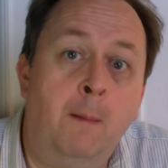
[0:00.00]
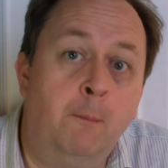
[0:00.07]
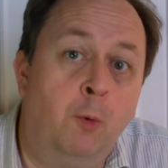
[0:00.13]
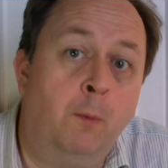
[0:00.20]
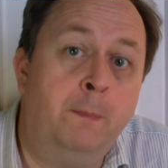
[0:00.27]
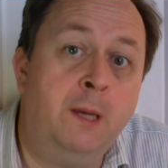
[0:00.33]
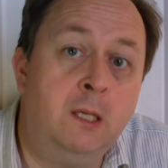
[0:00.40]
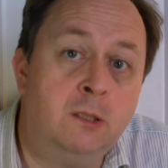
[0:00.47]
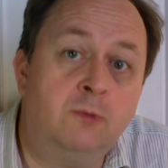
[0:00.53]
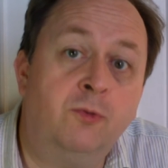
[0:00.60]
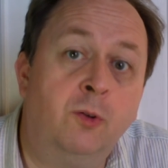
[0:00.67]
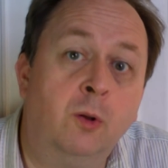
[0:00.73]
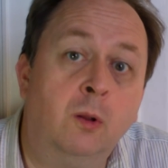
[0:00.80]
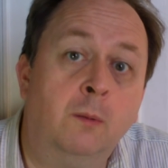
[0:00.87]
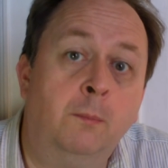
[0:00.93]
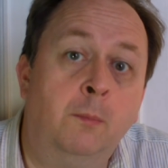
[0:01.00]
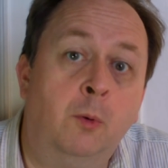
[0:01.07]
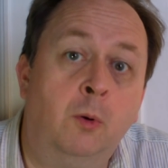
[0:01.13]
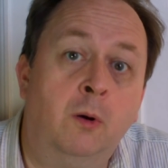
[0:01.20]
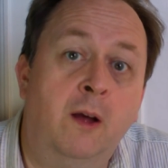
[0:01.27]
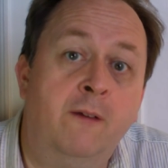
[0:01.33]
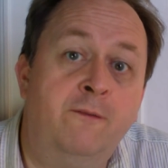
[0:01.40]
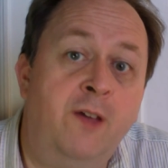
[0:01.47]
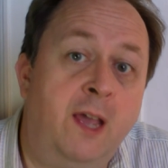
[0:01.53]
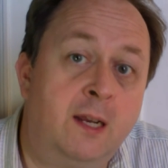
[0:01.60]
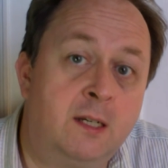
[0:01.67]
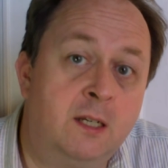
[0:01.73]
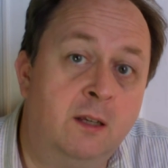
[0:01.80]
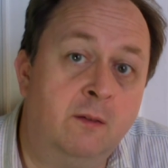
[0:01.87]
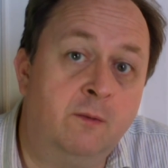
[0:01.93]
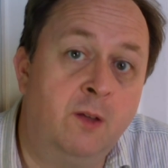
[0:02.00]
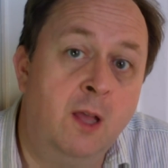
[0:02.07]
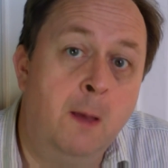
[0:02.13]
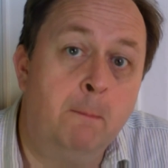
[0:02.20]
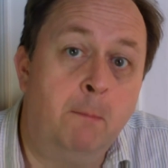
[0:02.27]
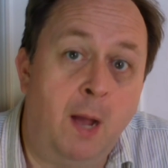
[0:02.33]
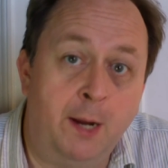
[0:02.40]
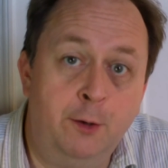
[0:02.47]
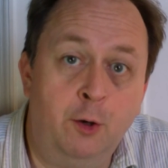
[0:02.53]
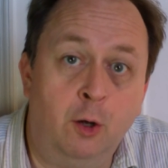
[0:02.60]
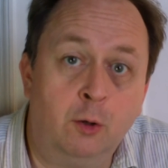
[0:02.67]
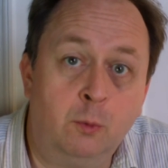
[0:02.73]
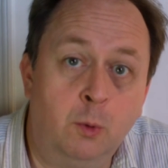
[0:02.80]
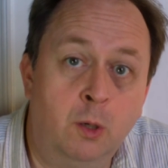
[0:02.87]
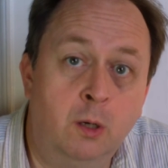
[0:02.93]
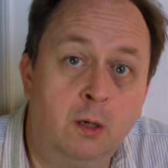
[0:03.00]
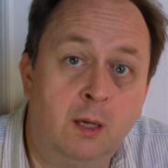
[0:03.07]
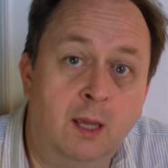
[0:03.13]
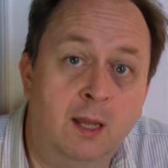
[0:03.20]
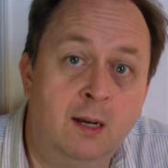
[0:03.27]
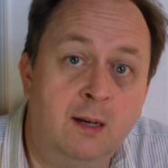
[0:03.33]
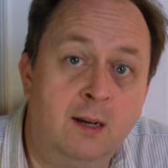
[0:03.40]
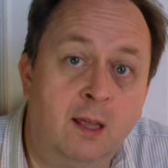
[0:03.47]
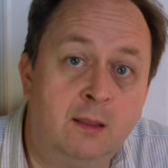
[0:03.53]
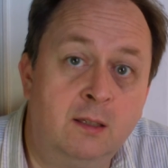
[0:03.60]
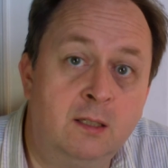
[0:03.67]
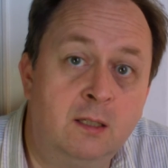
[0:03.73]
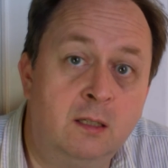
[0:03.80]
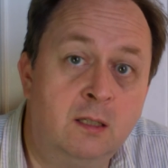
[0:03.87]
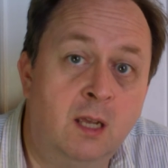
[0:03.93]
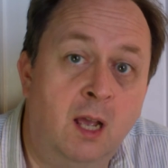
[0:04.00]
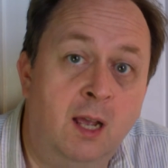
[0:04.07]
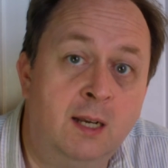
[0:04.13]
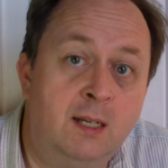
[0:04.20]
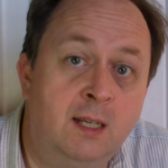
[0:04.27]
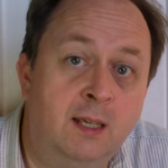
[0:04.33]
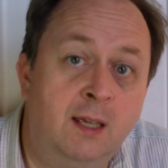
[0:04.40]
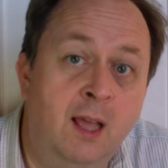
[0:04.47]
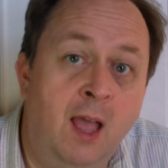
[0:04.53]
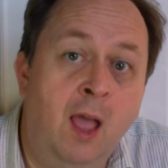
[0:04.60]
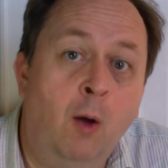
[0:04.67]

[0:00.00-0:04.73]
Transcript: more peaceful, more effective, might not work in another society.